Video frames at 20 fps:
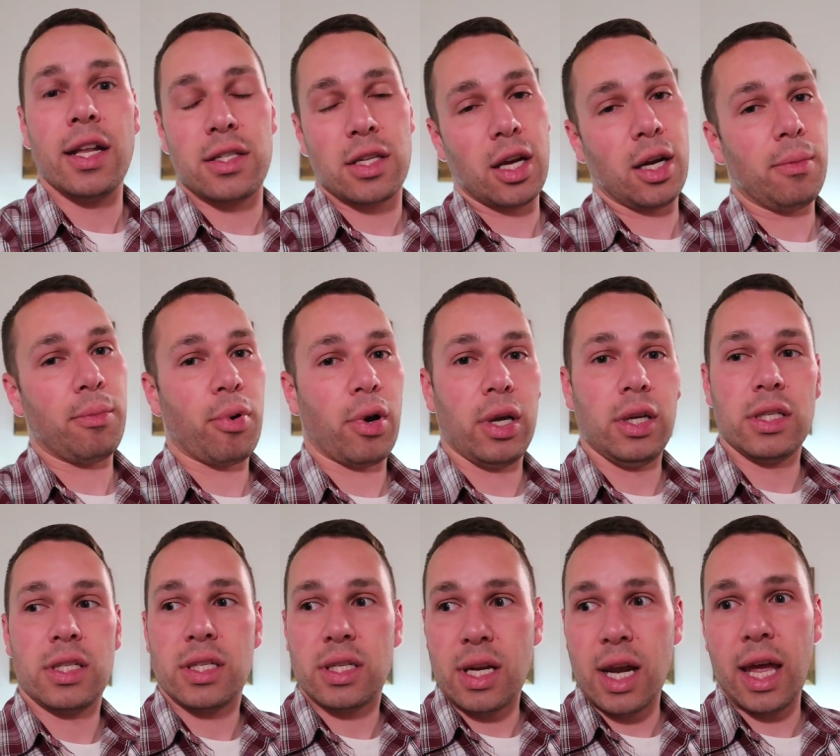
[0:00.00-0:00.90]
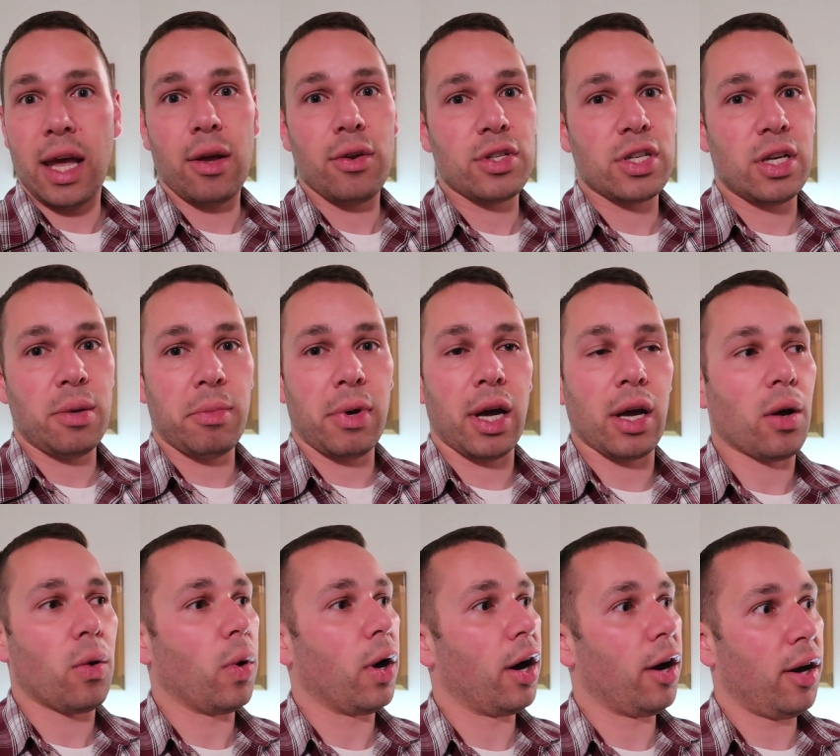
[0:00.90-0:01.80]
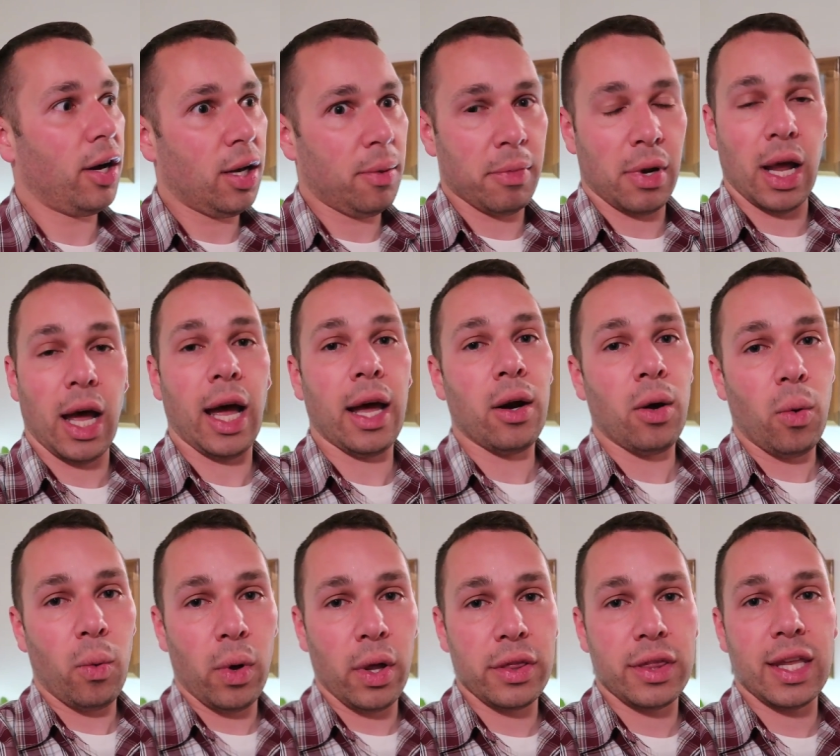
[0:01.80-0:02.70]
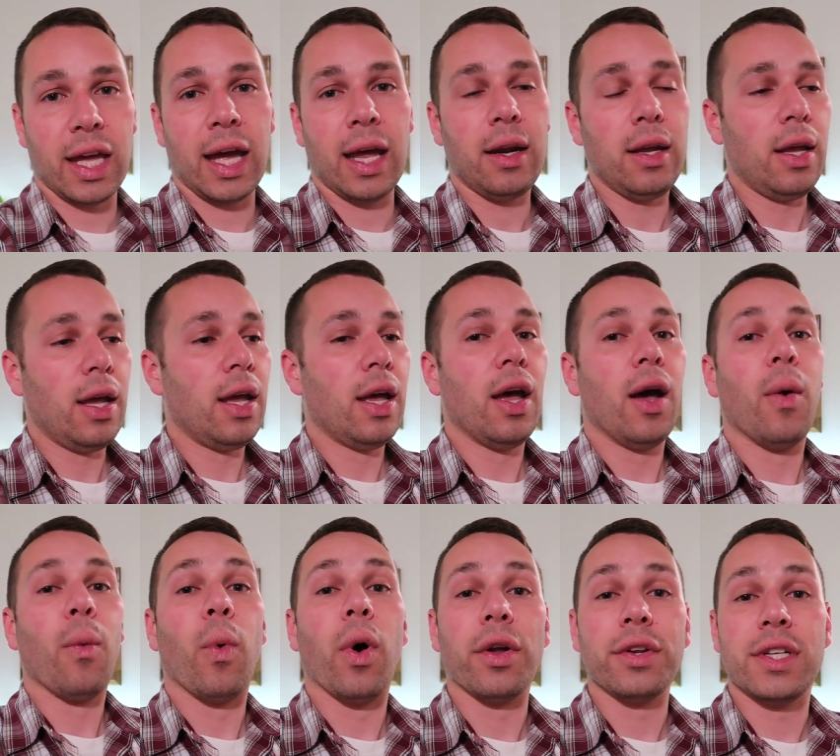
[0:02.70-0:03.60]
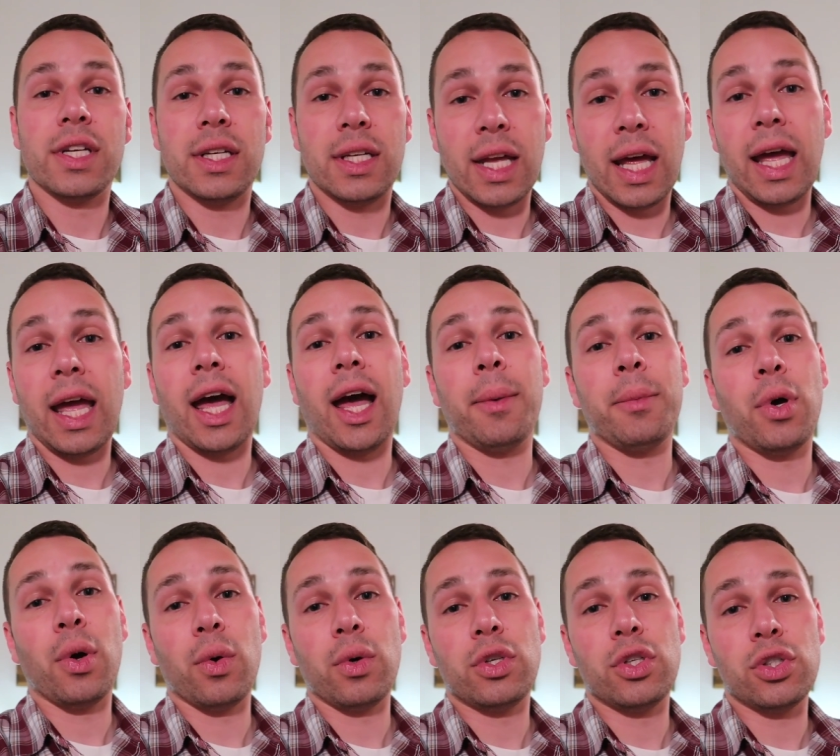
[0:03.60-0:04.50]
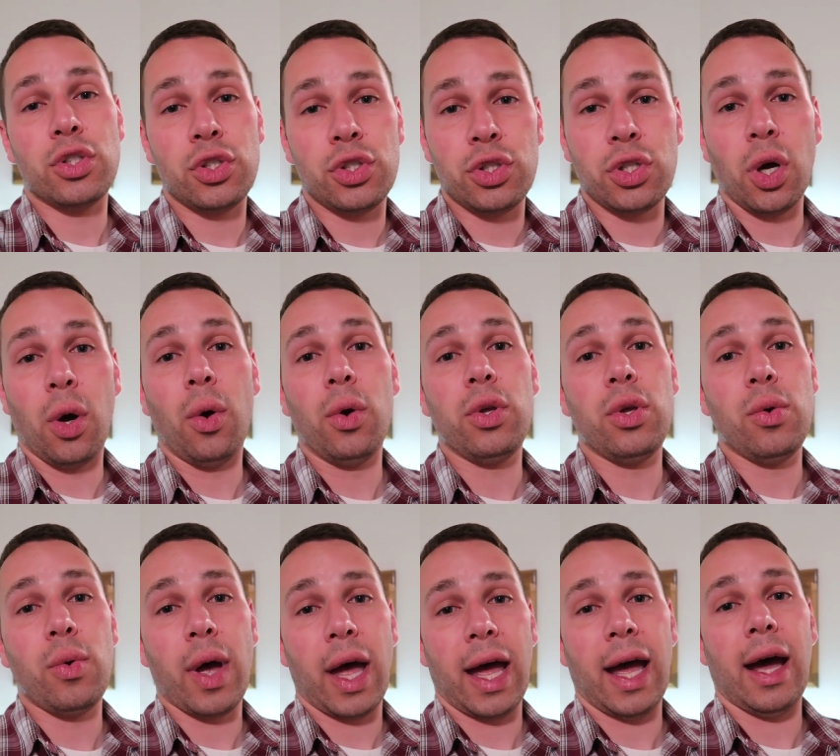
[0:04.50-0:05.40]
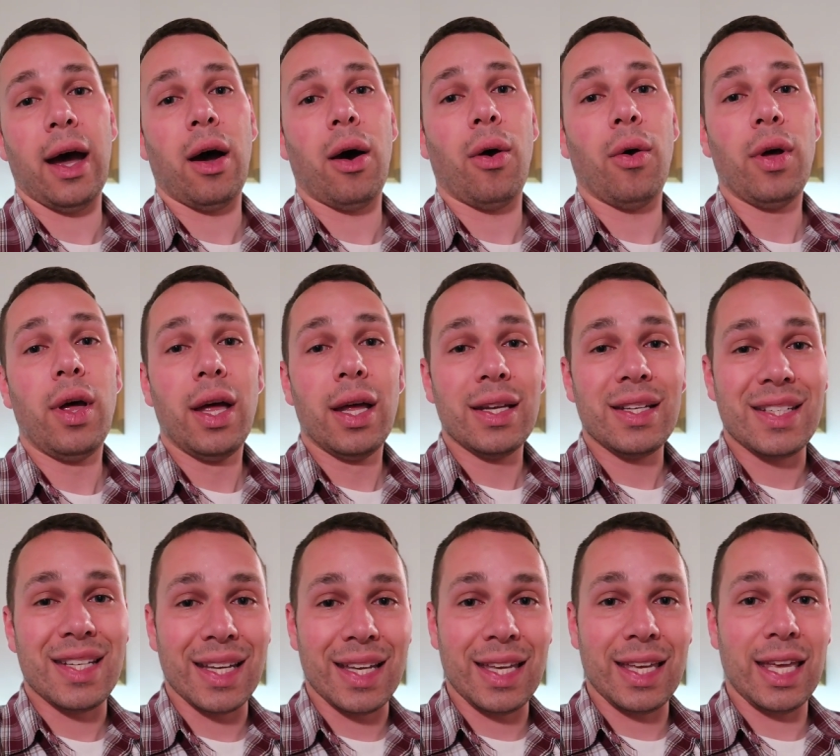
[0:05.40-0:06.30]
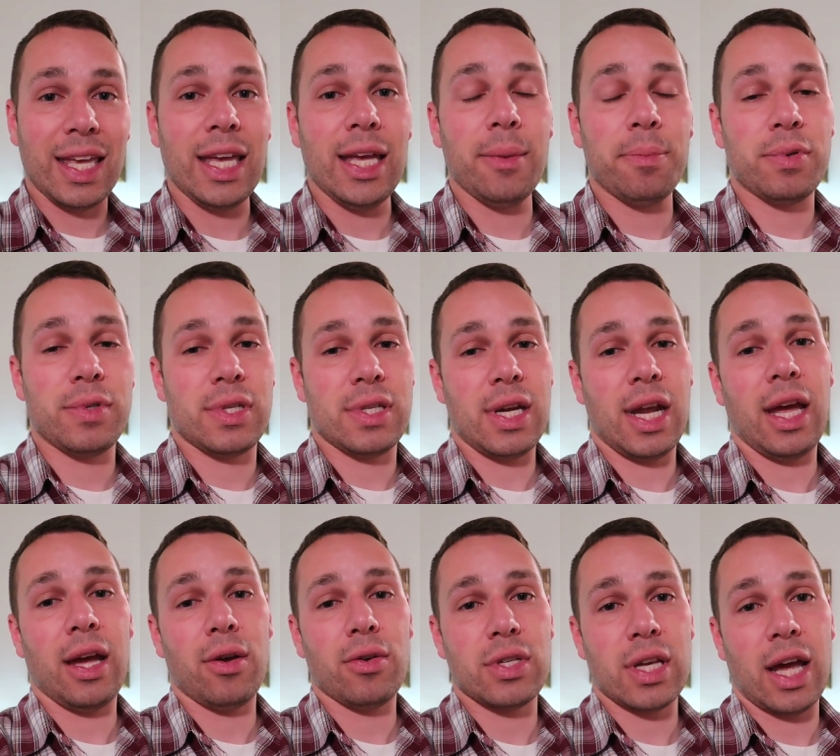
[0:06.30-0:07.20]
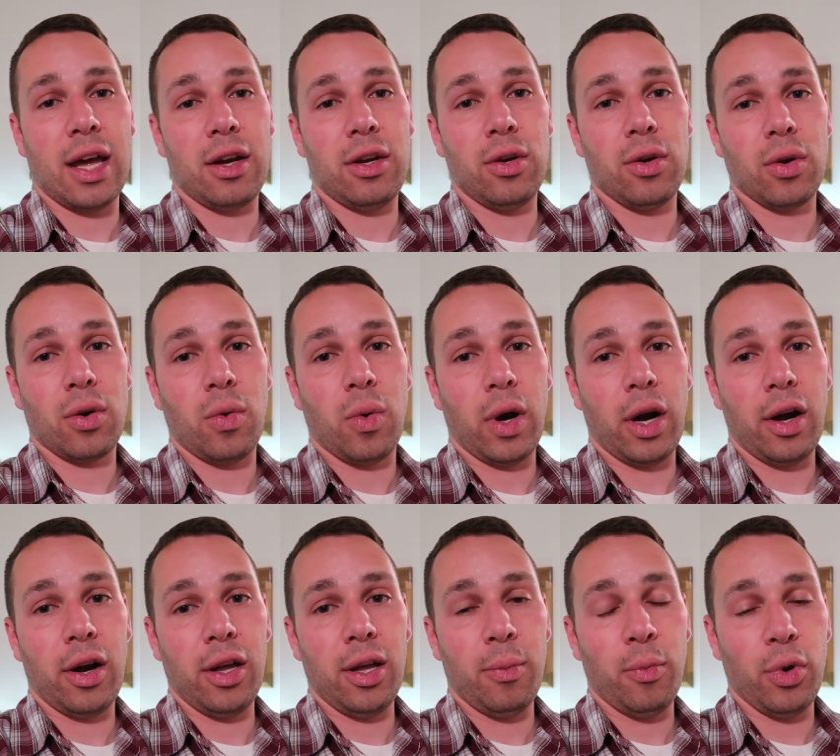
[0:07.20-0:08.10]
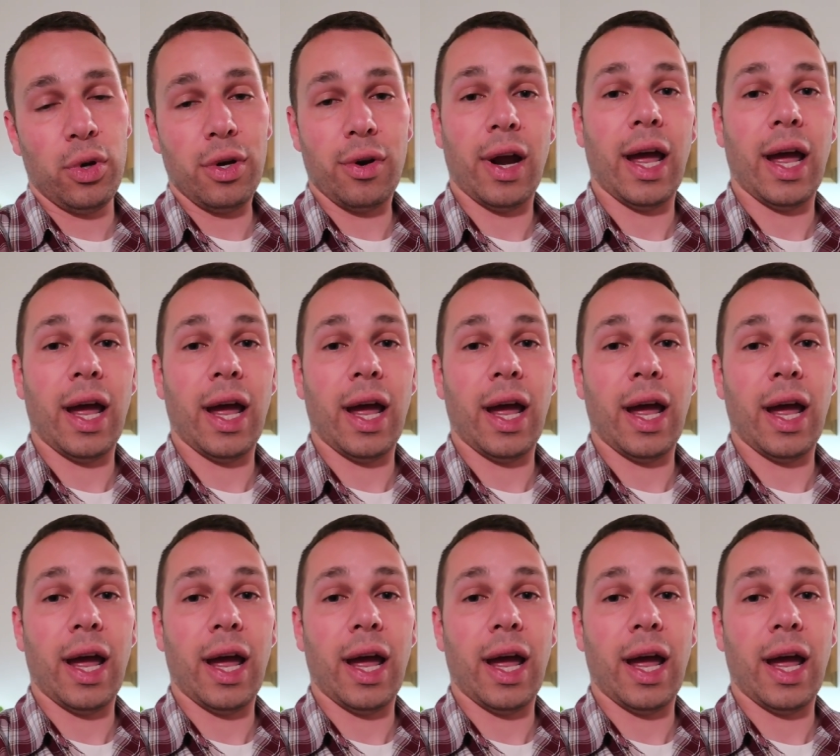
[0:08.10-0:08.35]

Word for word: it's going to bring snails into my aquarium, and I don't want that. Well, today I'm going to show you how to keep snails out of your aquarium when